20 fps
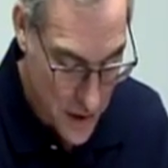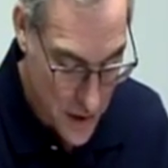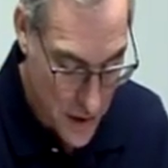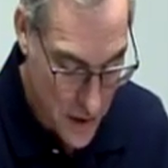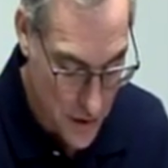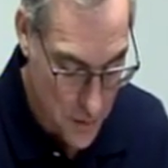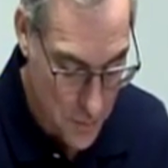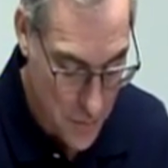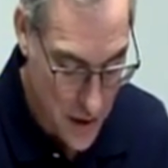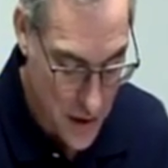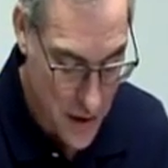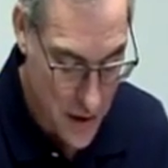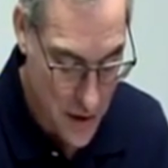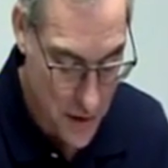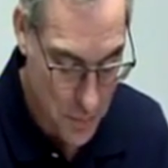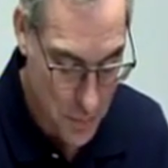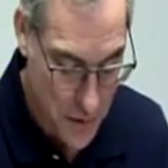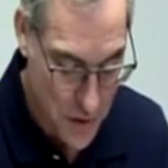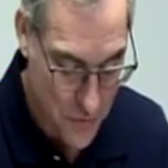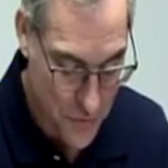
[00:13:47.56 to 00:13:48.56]
And may
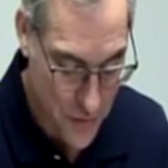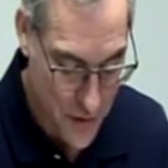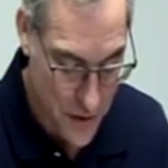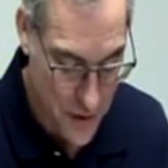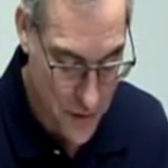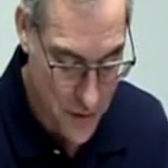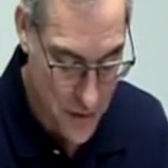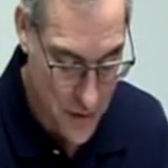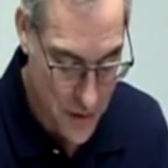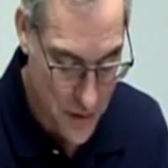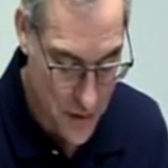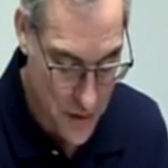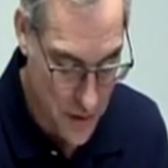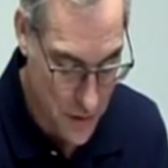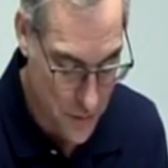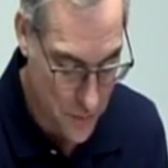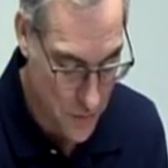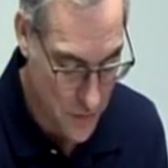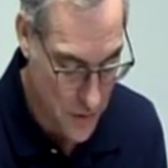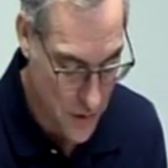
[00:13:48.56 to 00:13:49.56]
it be found in
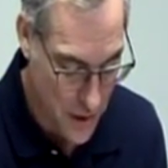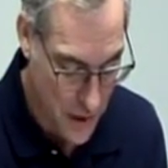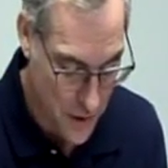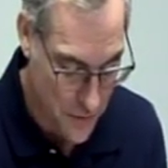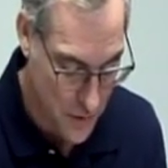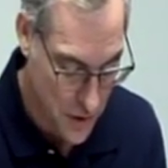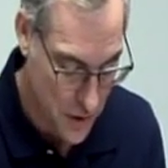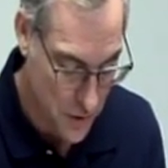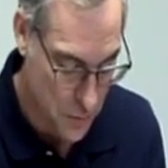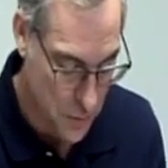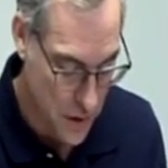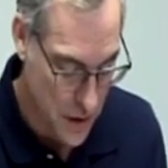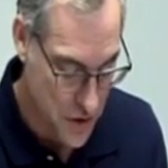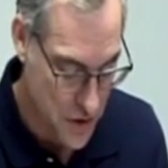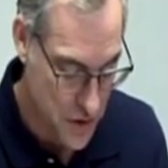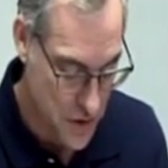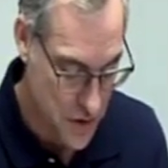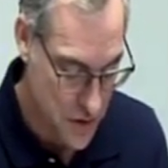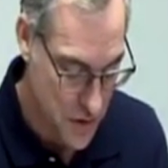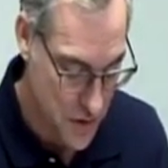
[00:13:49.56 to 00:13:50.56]
him having
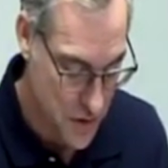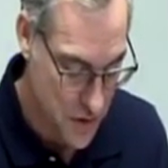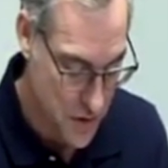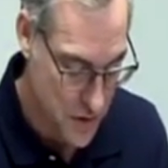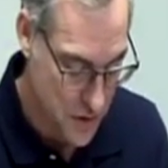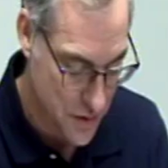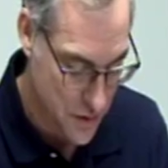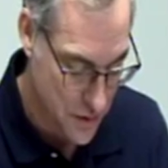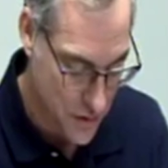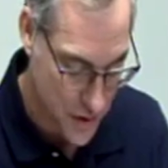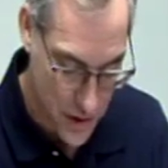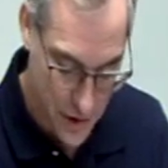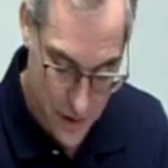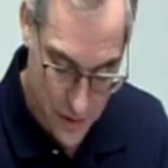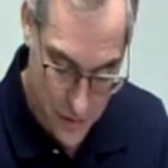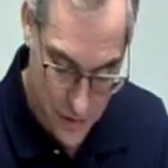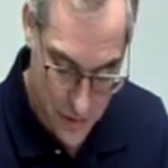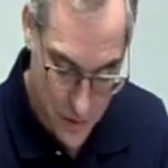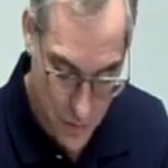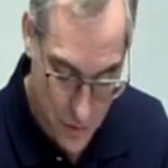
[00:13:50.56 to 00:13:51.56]
righteousness. Okay,
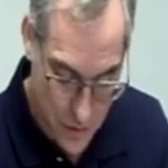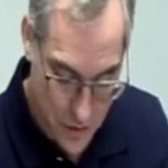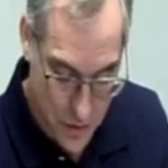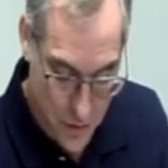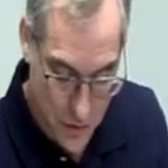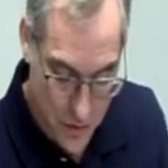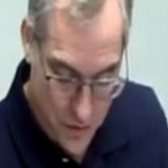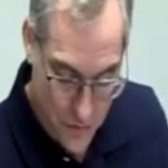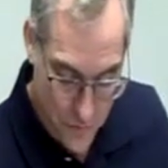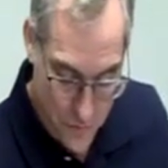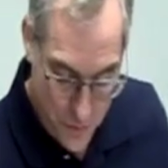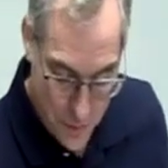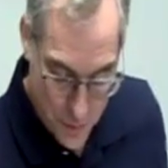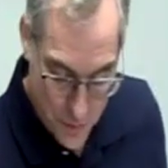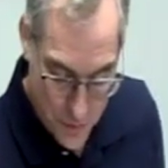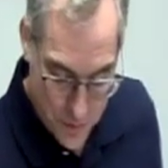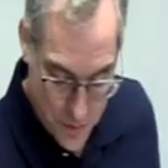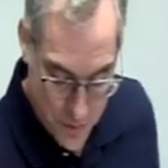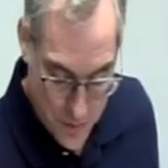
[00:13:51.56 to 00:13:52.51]
so you want to go any further